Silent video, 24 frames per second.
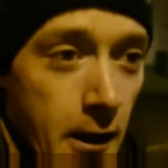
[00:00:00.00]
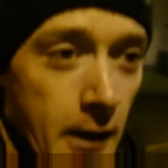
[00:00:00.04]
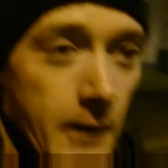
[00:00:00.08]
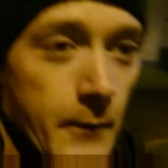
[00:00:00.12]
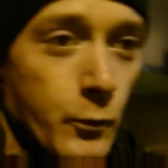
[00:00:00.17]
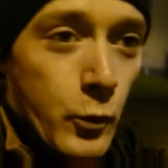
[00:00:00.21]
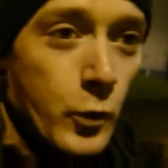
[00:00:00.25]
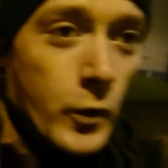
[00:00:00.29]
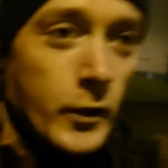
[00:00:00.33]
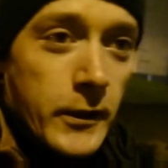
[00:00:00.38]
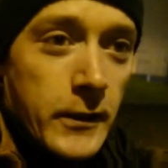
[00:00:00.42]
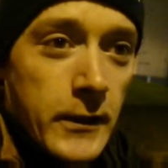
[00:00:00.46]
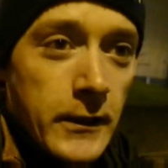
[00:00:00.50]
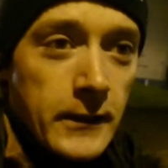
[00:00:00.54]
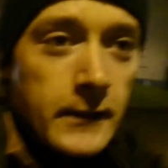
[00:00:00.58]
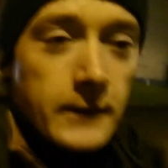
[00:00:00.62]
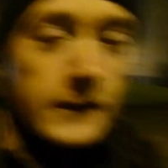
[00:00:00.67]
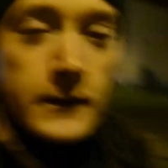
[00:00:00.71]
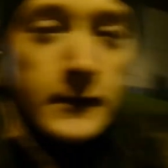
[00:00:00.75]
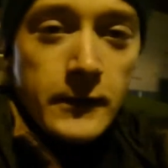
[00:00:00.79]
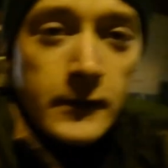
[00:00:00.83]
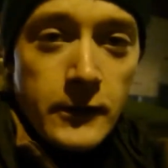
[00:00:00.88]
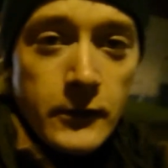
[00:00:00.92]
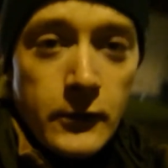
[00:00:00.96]
I'm working
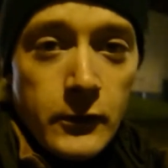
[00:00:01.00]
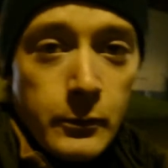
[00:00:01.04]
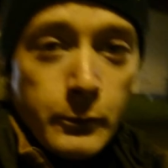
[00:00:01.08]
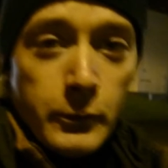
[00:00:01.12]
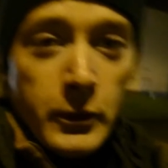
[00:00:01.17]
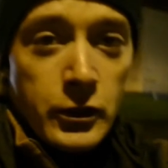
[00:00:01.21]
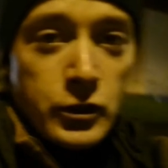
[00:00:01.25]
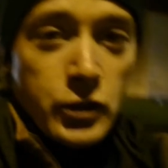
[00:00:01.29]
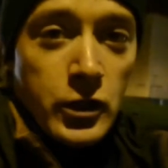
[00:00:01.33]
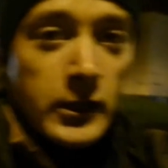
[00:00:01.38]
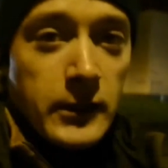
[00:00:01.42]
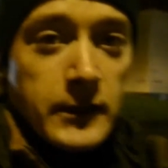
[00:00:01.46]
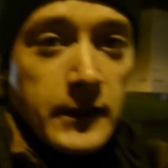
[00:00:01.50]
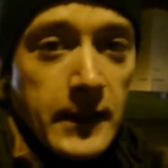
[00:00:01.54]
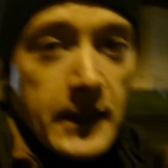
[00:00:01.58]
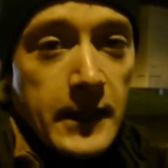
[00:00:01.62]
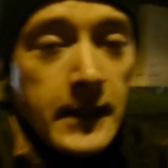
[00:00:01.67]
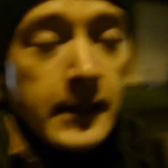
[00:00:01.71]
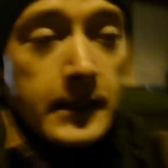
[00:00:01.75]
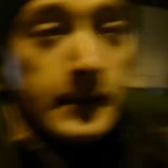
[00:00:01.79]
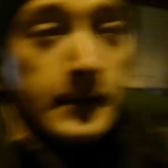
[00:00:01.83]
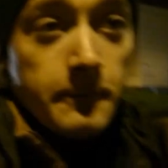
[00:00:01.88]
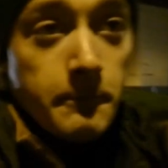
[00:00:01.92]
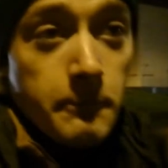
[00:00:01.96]
in a youth project
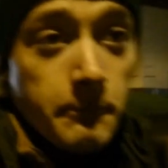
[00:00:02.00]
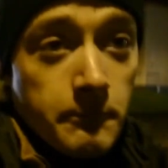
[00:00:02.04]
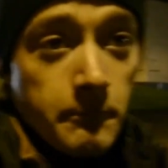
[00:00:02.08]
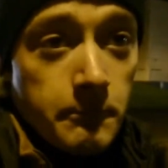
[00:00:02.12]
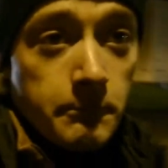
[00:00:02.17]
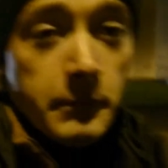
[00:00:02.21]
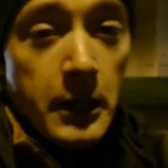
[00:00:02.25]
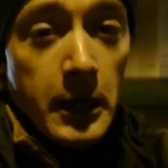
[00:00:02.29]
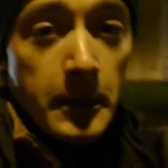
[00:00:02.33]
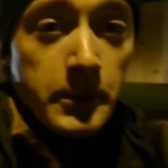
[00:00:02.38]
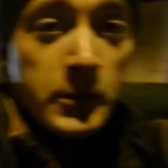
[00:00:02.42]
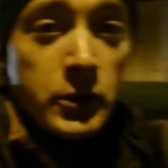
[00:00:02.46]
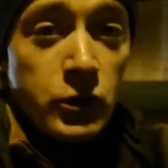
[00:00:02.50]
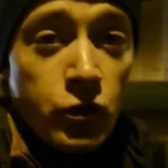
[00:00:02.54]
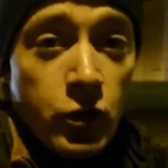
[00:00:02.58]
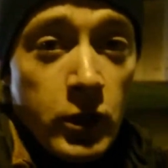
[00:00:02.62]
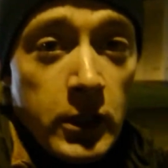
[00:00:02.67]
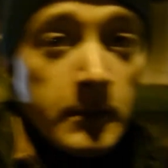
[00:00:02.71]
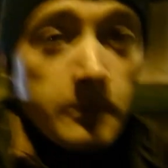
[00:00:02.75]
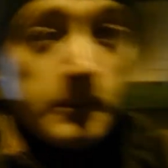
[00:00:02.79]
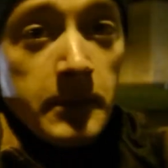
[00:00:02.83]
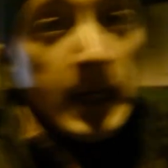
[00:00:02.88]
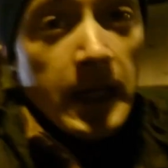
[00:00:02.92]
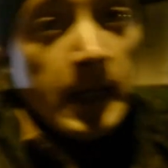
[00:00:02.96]
in Poppentry
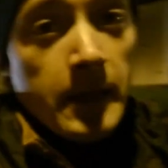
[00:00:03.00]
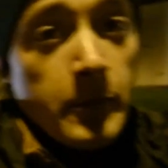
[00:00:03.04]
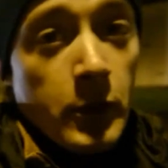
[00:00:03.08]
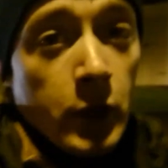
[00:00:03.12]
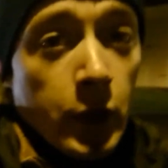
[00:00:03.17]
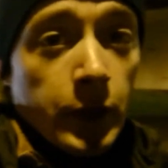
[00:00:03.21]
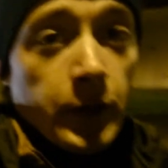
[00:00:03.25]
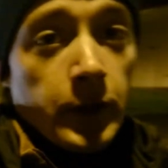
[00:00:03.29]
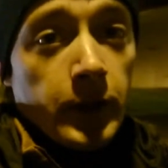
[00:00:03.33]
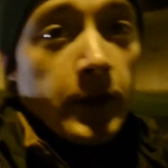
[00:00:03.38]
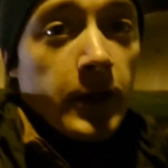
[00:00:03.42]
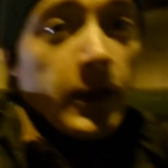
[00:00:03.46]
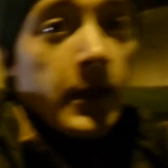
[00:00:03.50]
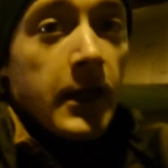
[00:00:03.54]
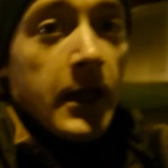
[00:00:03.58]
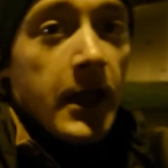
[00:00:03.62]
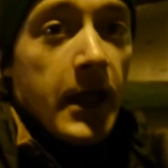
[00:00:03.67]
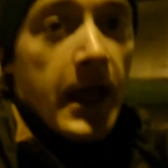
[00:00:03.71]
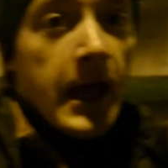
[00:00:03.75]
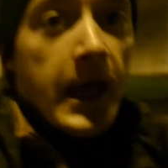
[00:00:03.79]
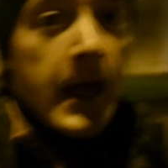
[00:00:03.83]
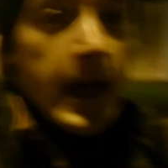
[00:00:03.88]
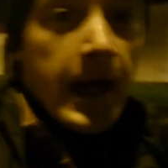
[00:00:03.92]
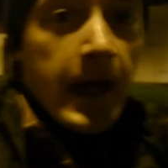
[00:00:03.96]
in Ballymun,
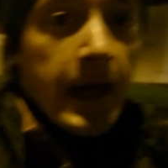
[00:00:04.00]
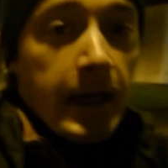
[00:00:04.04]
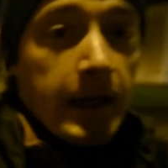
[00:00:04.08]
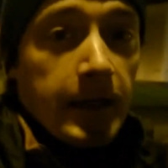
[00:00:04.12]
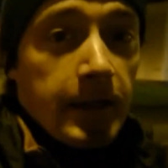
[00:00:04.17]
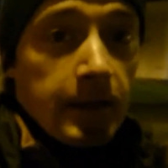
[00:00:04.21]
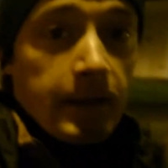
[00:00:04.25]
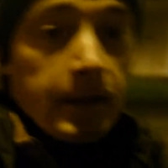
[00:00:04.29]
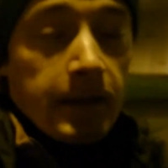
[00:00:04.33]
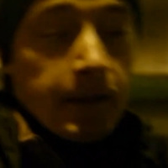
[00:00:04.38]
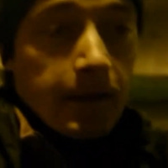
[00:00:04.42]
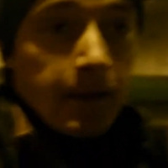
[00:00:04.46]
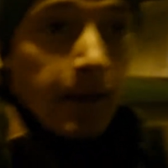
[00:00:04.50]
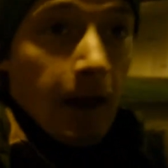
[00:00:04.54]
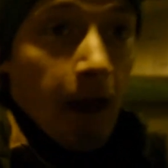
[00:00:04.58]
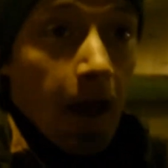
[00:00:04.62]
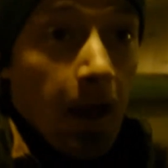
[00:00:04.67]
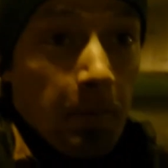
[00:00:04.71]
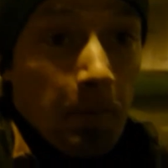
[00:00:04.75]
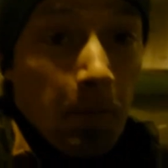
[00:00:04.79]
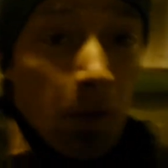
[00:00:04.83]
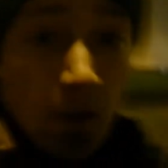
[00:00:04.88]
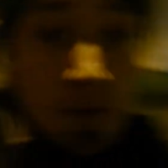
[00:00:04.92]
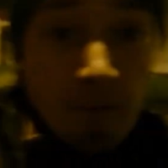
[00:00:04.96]
and
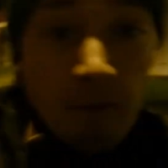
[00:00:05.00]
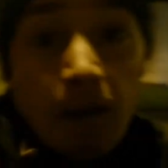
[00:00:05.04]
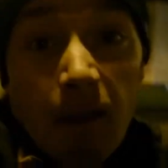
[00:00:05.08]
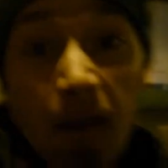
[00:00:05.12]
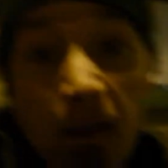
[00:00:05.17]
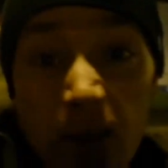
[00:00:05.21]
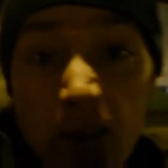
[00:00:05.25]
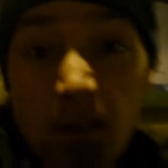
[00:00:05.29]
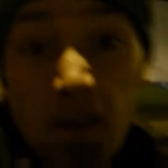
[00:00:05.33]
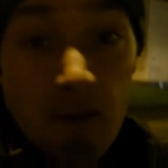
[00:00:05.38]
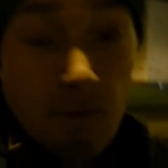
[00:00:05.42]
I'm loving it.